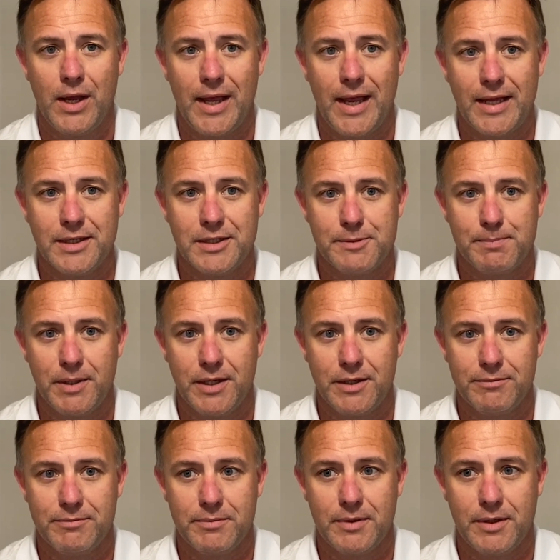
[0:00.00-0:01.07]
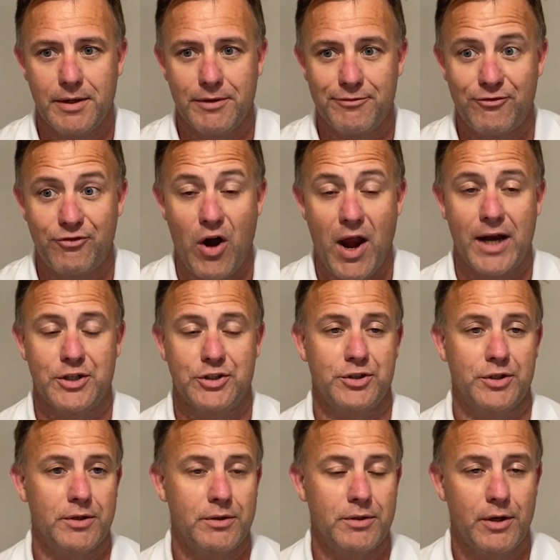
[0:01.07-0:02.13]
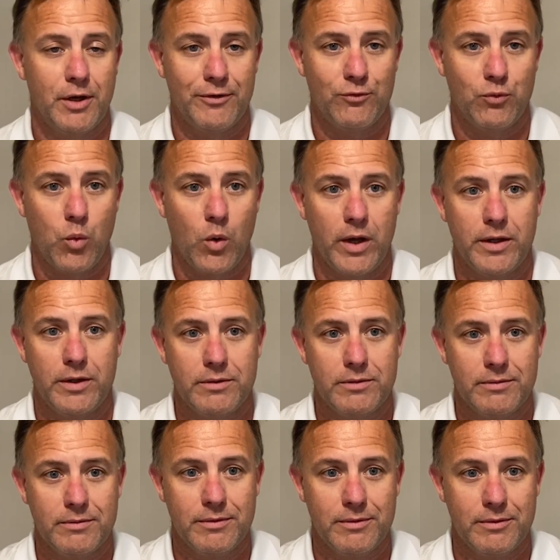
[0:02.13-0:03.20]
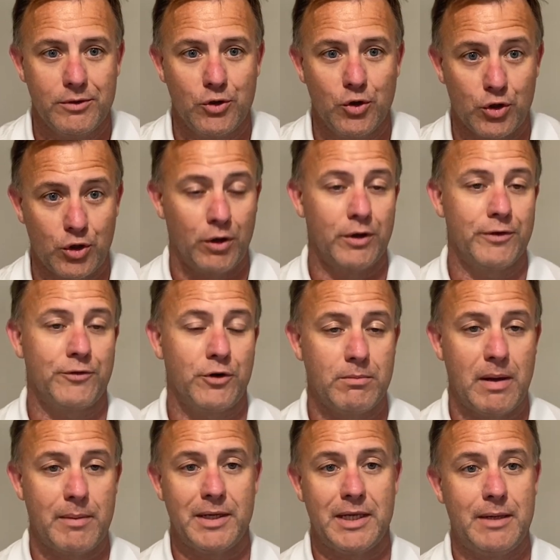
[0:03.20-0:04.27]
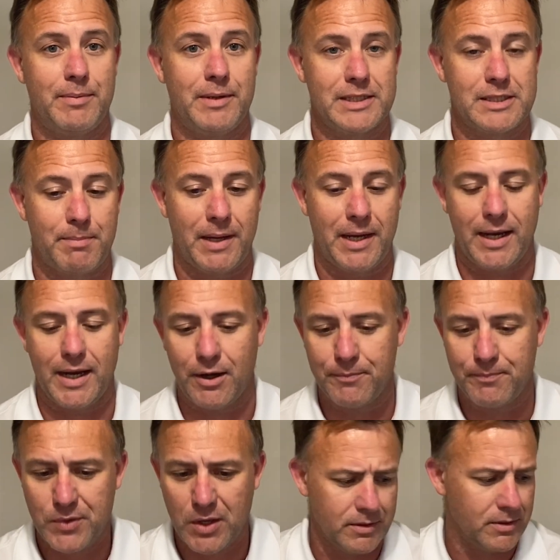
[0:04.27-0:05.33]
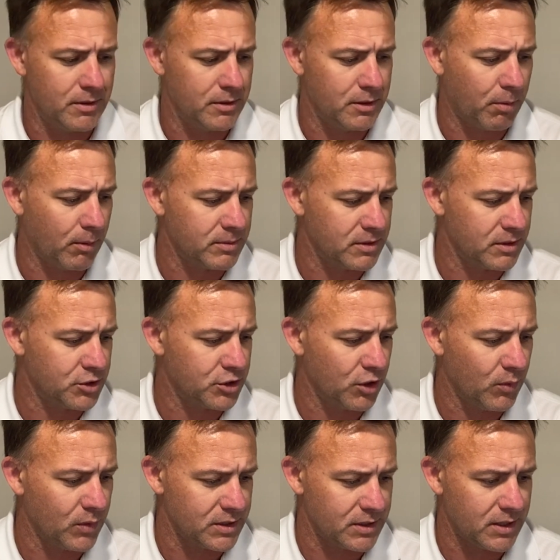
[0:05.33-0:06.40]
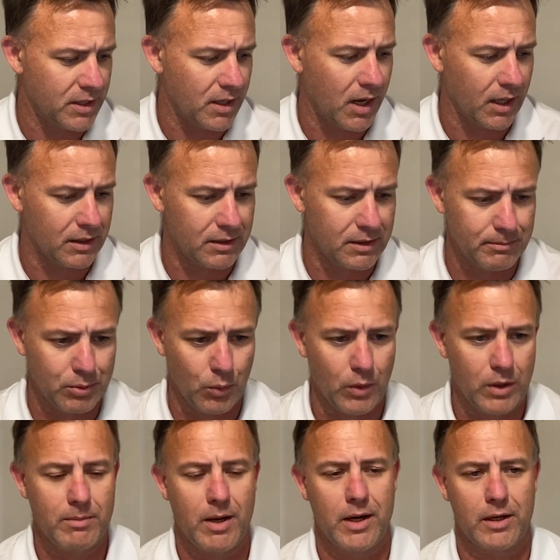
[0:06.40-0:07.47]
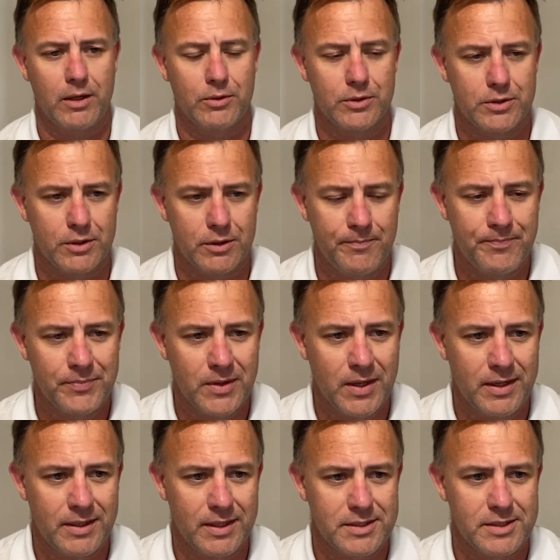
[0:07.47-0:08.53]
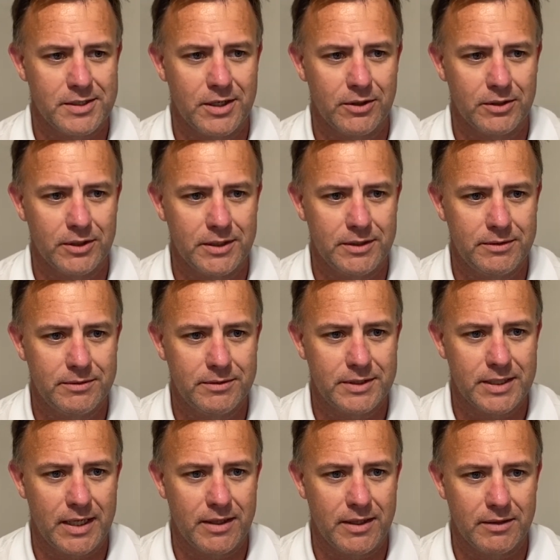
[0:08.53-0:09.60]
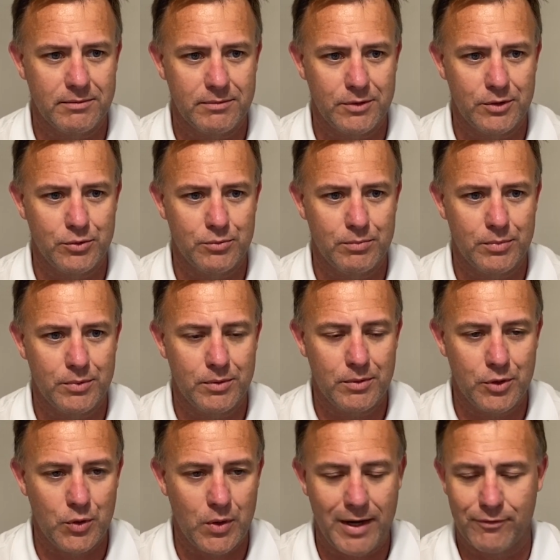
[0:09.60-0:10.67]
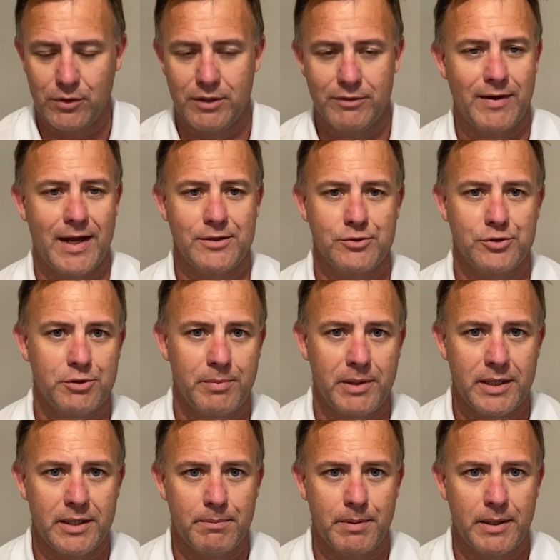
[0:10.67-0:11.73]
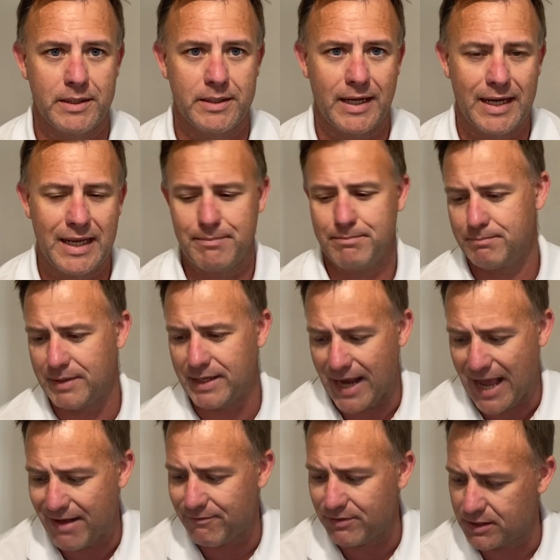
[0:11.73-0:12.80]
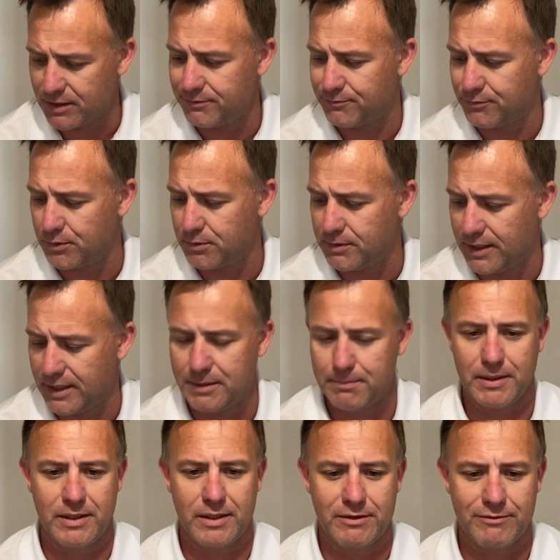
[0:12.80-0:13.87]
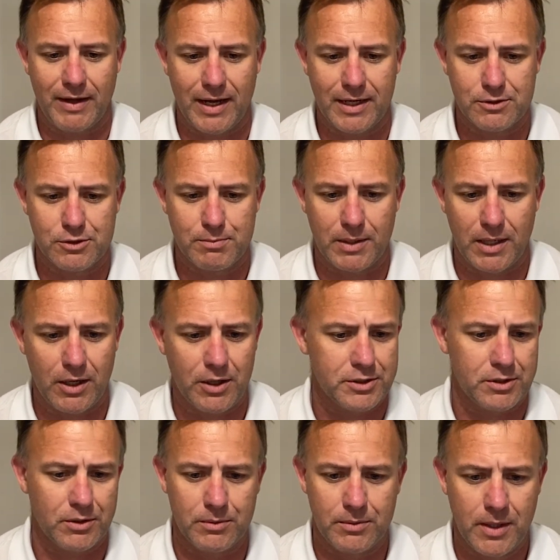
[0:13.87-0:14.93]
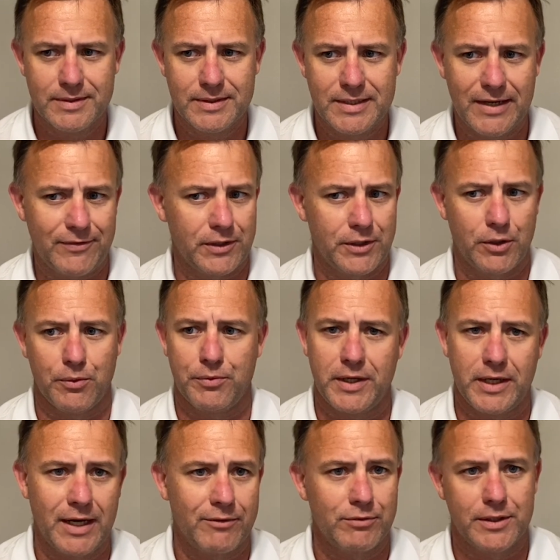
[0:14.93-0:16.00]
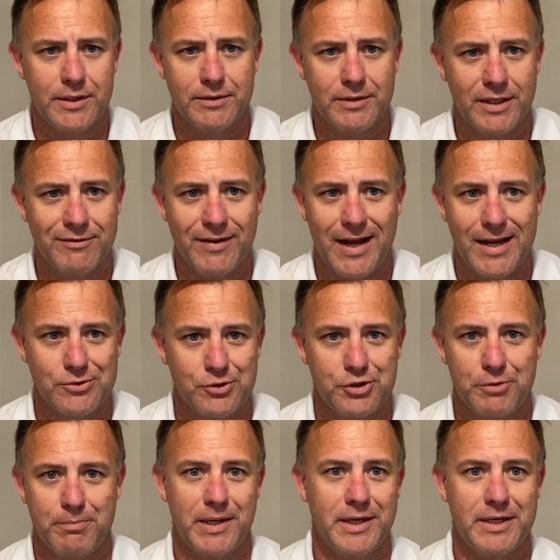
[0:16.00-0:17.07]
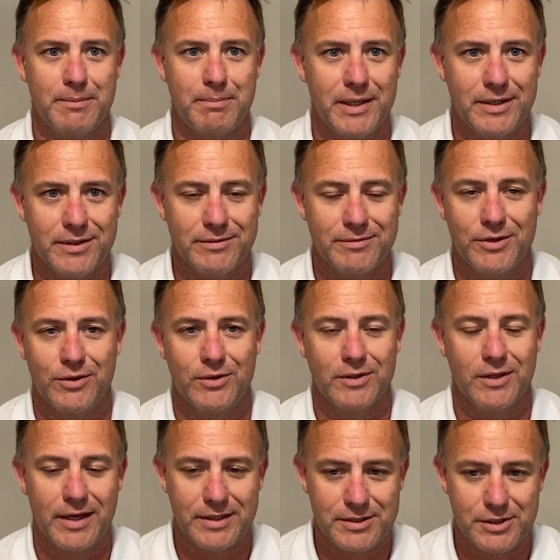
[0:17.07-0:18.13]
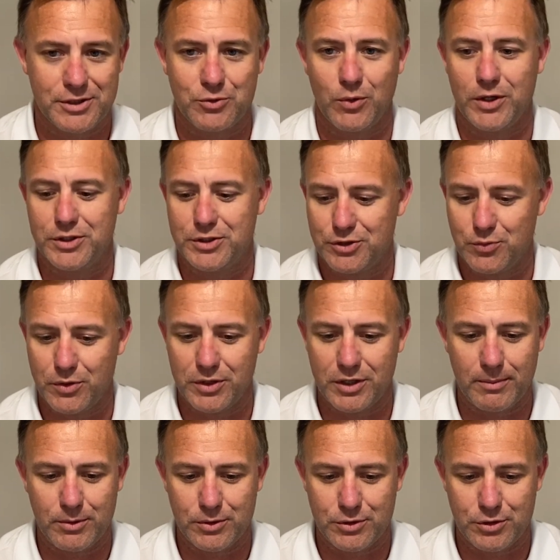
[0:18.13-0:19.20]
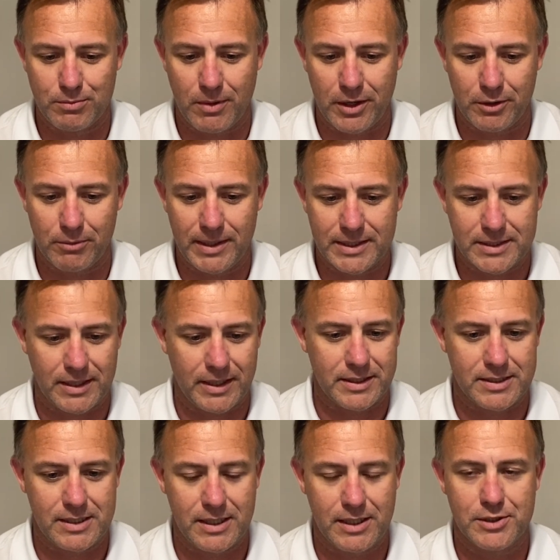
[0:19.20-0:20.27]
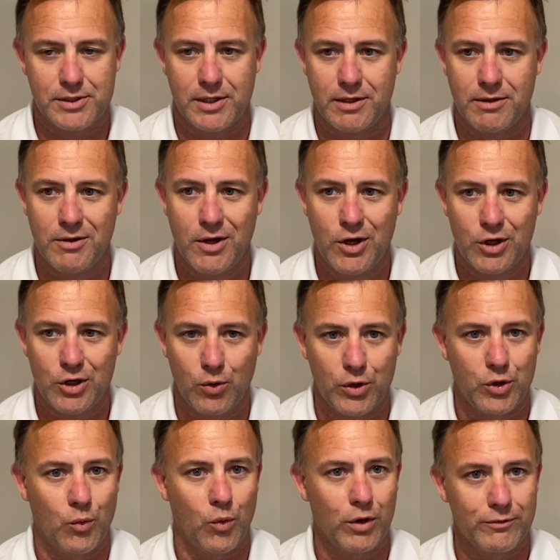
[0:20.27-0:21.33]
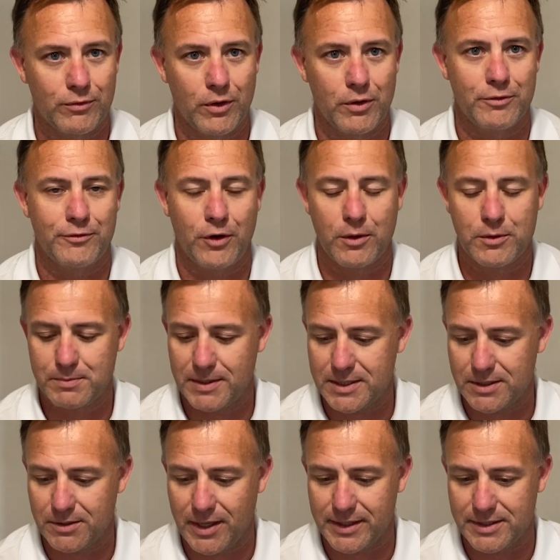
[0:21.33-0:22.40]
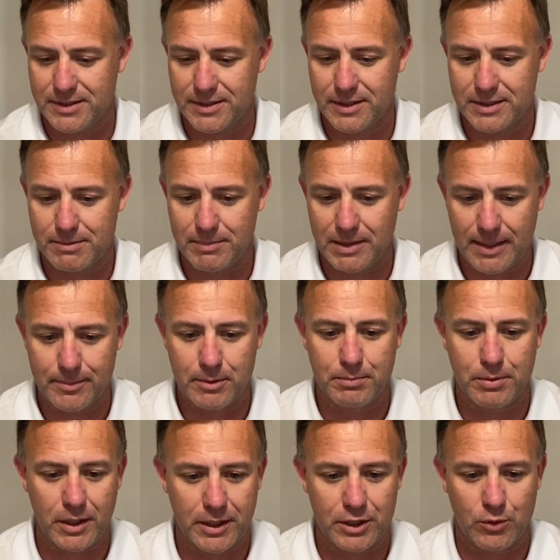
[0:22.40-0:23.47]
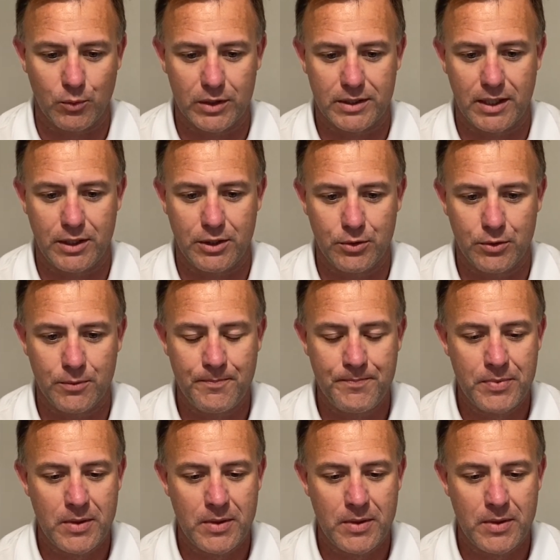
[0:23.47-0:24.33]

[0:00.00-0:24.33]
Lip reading: and spend a fraction of what your current firm may be keeping as a payout. The purpose of this show isn't to knock the employee model or to necessarily say that every advisor should be independent. I am an advocate for independent advisors, but I also definitely don't think every advisor should be independent. There are a lot of situations where the W-2 model makes a lot of sense, and going to work for other firms makes a lot of sense, and being able to plug into what they do.